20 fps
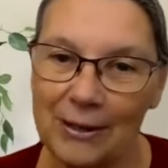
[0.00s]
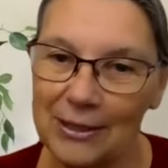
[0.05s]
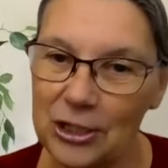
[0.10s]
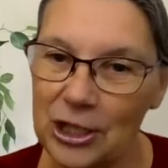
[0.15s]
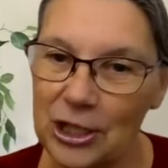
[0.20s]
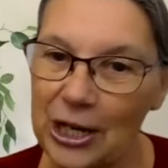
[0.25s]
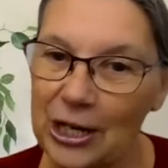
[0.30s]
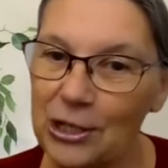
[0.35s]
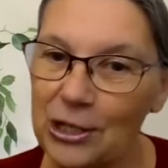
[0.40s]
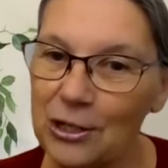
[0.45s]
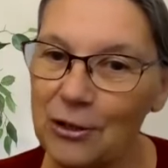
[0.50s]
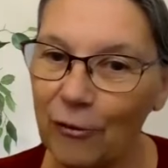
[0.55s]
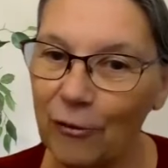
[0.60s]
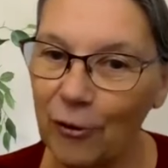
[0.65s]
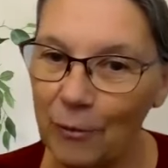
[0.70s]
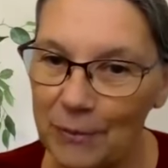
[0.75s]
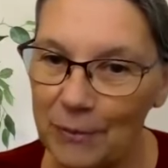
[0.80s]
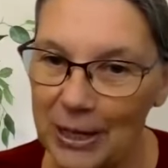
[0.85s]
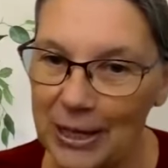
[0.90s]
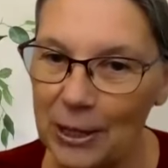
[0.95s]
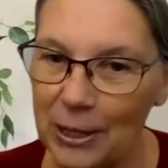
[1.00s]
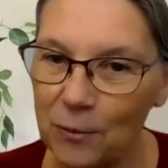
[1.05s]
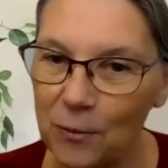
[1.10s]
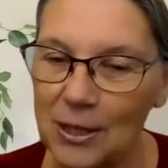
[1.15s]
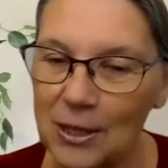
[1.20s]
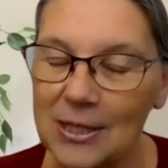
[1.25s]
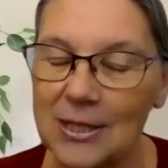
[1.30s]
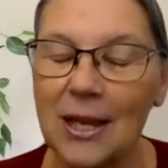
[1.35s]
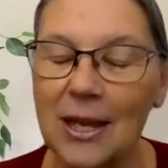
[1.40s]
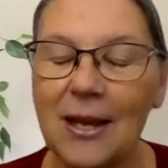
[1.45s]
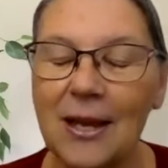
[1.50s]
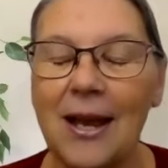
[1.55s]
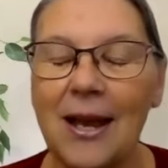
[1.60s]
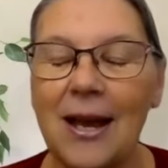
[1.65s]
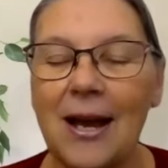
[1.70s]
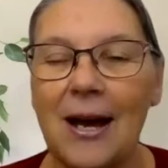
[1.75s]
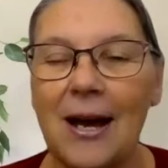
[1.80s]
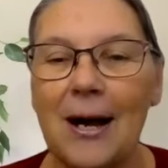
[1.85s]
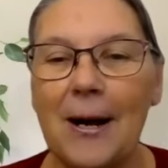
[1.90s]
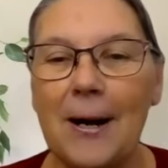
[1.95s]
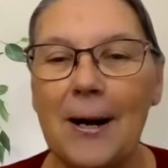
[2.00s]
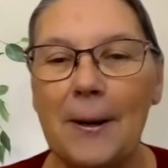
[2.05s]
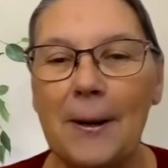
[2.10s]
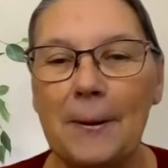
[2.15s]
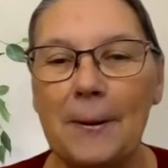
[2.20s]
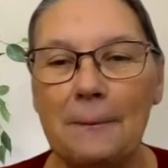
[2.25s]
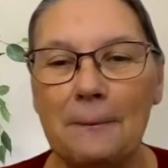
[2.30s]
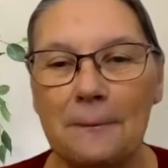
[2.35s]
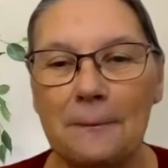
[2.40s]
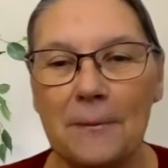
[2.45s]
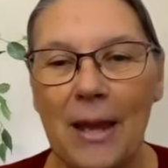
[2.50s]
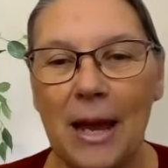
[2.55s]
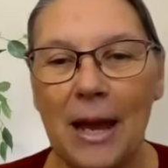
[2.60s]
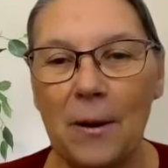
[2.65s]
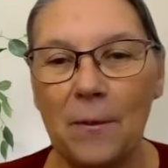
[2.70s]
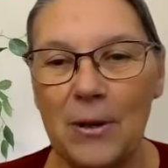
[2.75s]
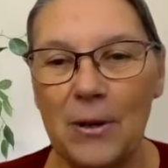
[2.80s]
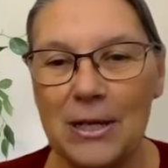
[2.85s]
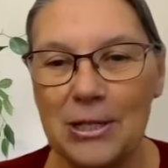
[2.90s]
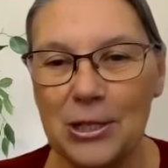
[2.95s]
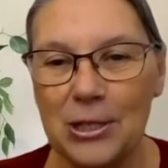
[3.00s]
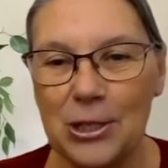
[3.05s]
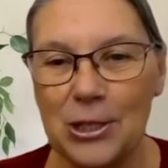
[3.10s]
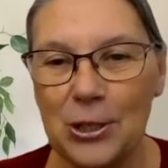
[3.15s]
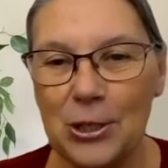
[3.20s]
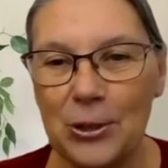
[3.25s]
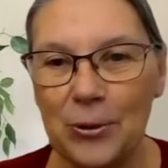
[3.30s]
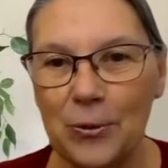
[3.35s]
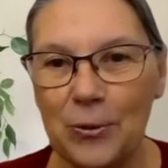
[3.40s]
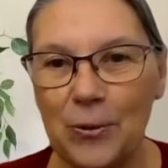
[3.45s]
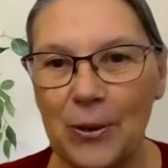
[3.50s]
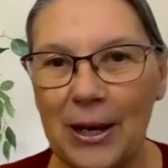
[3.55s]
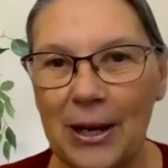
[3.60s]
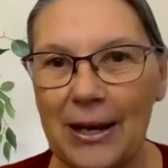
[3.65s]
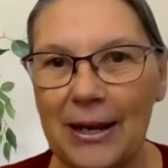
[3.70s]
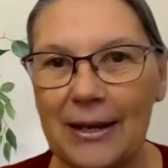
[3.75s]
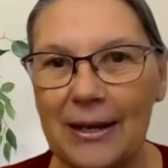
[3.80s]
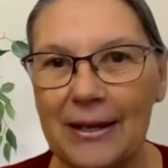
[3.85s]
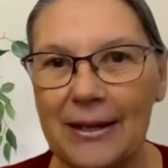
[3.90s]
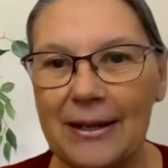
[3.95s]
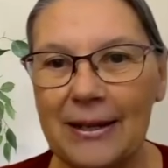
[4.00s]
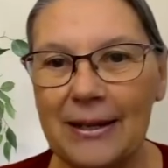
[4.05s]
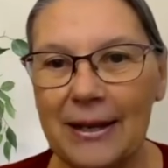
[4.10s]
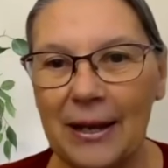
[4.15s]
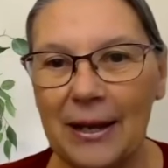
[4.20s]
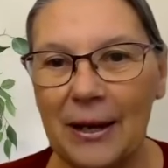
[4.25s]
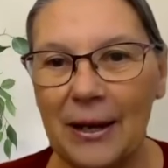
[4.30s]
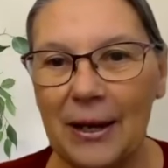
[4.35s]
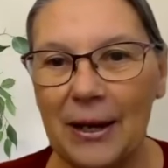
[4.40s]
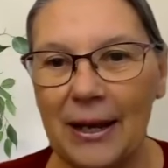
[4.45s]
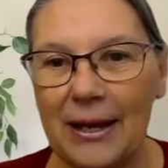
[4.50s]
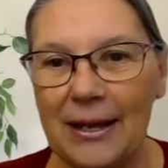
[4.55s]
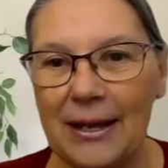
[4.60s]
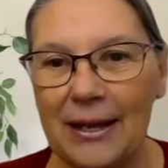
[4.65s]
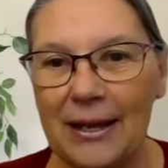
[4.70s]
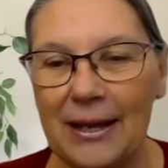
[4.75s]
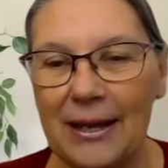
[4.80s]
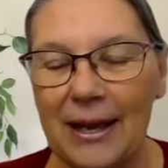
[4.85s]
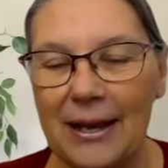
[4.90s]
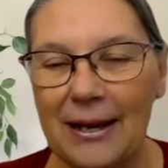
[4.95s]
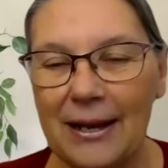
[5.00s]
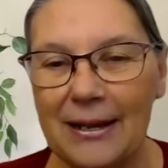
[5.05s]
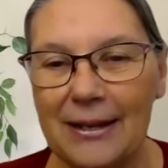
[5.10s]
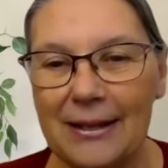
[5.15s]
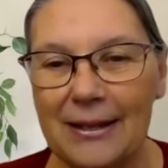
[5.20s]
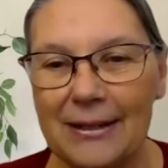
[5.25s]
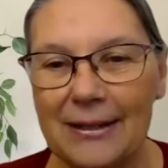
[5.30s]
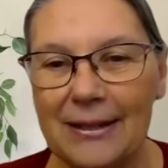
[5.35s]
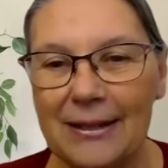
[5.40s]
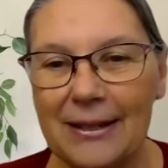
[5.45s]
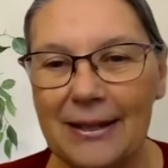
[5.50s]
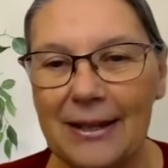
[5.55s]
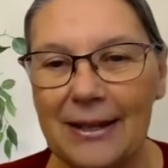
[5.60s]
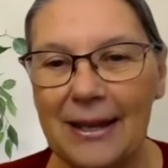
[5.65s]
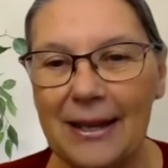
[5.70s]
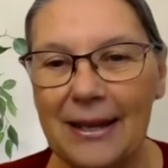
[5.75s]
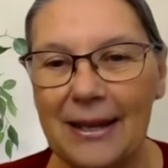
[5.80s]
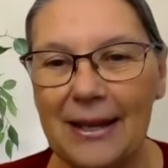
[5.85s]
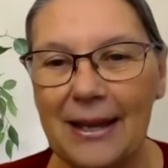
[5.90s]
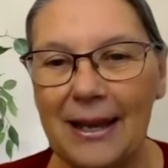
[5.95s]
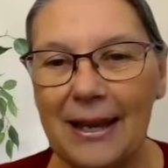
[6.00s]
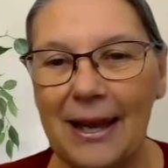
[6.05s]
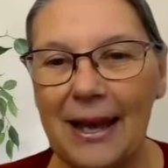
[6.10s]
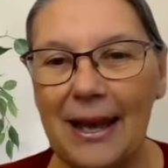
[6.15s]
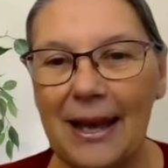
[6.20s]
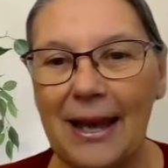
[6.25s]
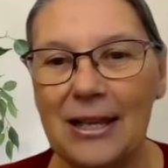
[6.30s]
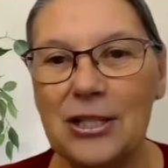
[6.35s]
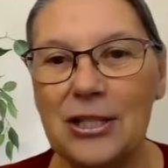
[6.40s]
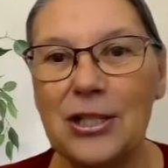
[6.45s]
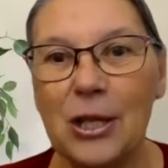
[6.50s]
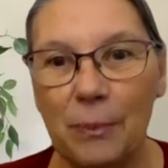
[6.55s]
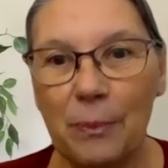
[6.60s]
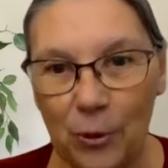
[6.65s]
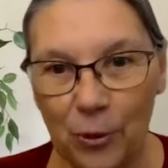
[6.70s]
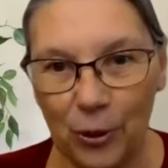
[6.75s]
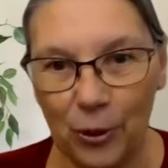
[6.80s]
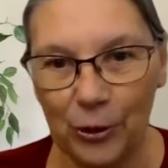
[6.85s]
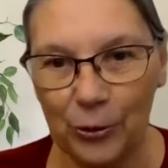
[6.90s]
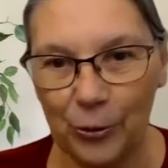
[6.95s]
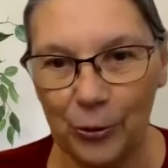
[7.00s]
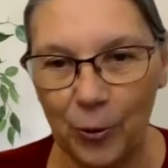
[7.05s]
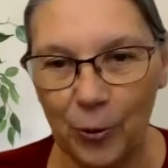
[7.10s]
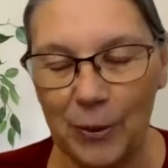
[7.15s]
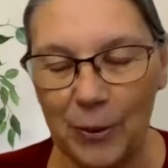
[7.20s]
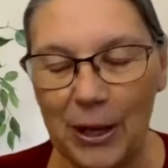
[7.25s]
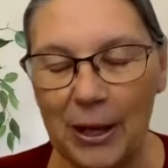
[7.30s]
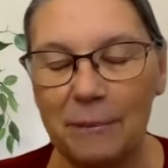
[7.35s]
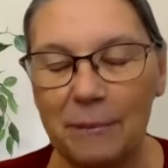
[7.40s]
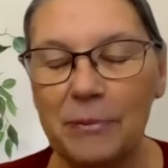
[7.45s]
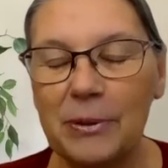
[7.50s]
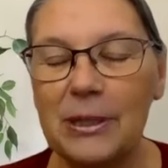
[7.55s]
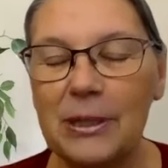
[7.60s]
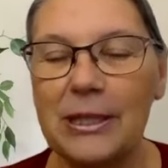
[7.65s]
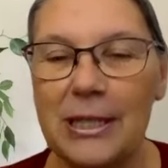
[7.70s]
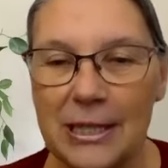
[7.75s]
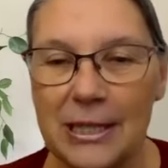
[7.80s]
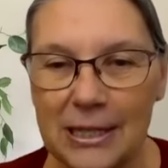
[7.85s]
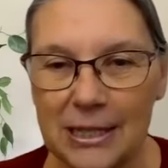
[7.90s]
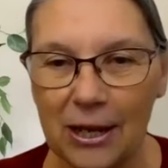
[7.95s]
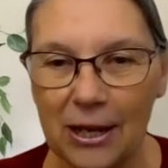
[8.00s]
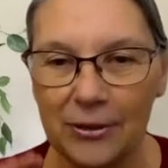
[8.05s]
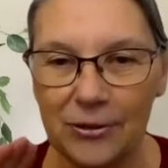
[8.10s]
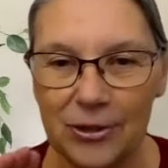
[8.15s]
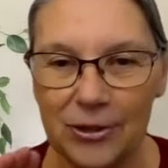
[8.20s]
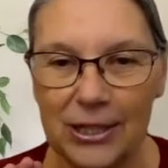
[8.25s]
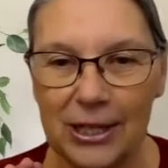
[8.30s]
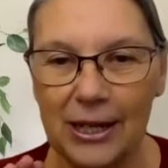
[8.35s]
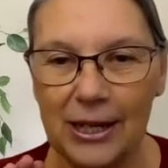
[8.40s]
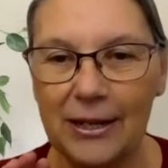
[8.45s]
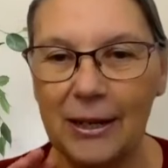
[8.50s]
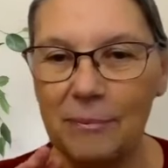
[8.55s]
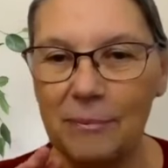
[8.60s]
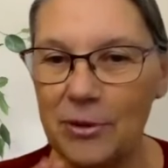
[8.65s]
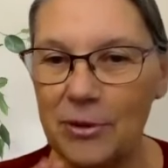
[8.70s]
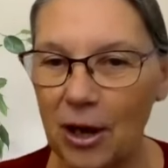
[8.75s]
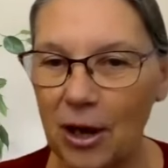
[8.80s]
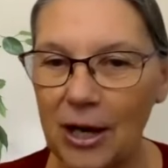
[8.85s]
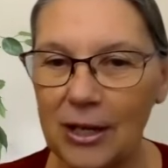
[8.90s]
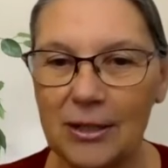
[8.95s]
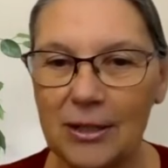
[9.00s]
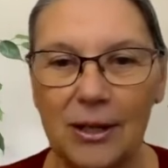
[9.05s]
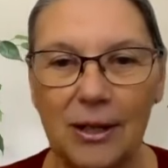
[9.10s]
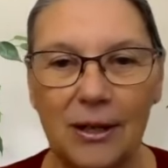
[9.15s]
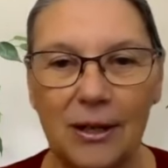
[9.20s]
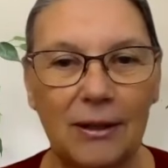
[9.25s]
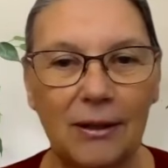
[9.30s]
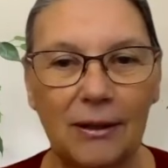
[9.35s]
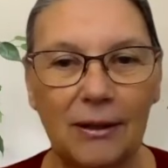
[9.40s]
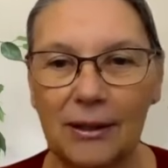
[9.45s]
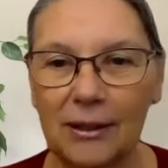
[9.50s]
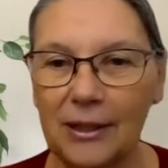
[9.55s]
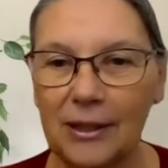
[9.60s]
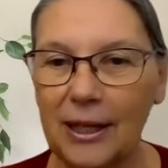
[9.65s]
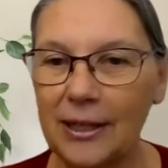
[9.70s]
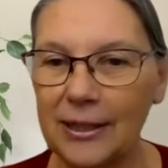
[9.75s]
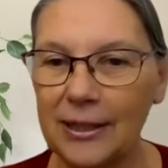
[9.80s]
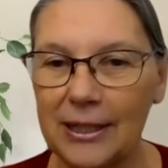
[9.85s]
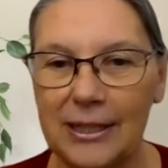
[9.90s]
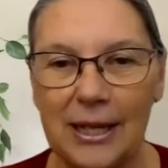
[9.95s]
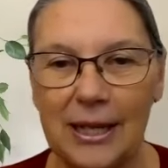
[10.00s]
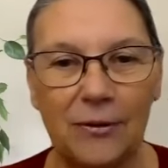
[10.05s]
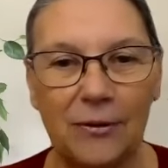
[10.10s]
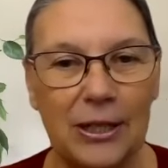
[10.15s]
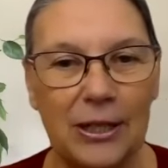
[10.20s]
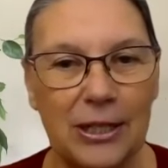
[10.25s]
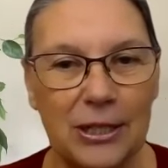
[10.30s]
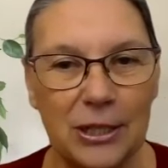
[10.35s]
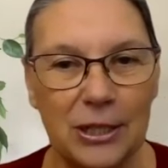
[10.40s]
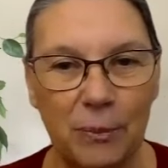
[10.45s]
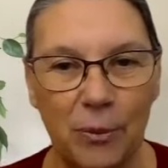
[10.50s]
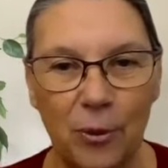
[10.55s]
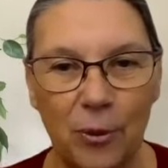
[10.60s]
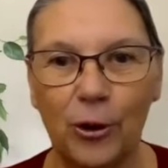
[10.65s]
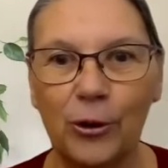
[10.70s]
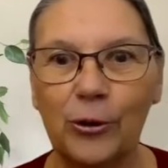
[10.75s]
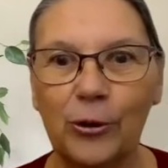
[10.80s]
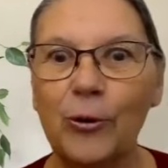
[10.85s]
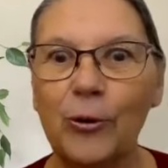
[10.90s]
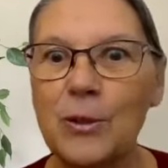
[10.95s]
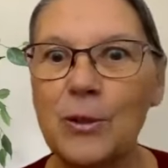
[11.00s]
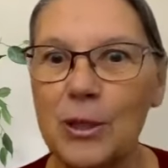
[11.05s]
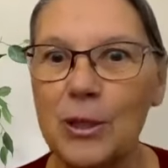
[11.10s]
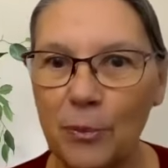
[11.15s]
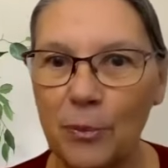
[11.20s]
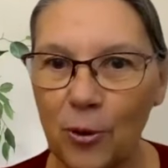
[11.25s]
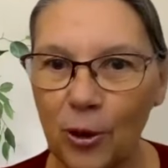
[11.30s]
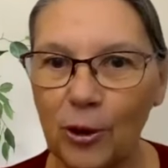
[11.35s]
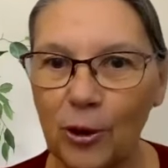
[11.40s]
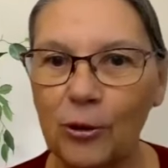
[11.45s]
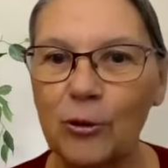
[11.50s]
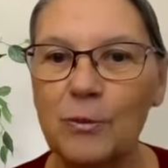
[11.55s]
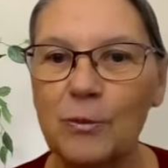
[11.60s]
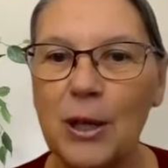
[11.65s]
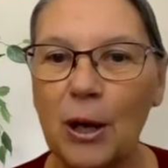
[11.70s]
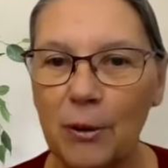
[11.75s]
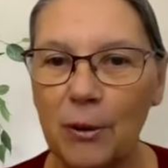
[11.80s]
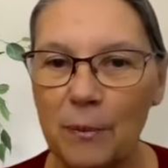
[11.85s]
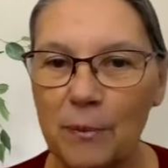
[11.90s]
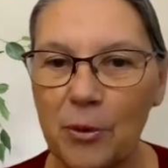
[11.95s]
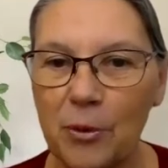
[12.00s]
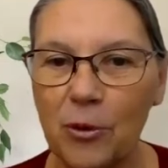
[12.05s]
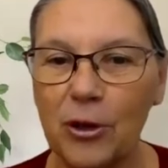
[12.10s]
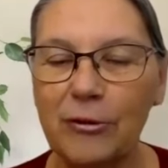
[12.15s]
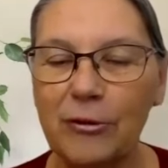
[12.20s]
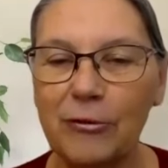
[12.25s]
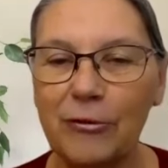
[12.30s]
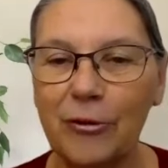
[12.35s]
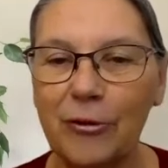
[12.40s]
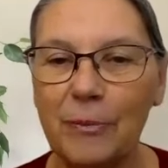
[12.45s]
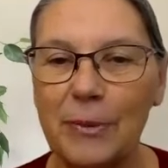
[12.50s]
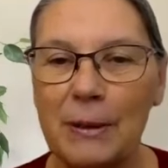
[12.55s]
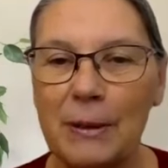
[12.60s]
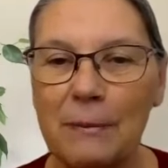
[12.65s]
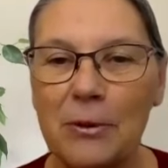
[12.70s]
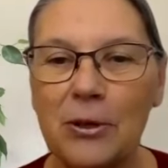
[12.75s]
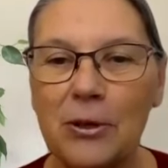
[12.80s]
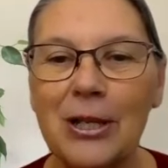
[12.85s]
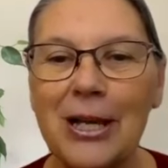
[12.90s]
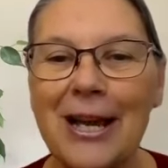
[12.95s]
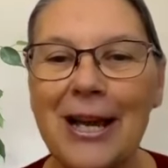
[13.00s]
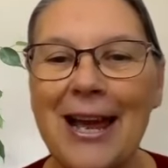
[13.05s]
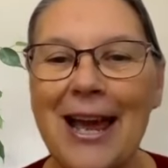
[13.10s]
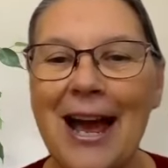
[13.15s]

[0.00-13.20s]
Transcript: changed for me was I went to uh, a support group, and please understand, I'm not cutting down any support groups. Support groups are important for people.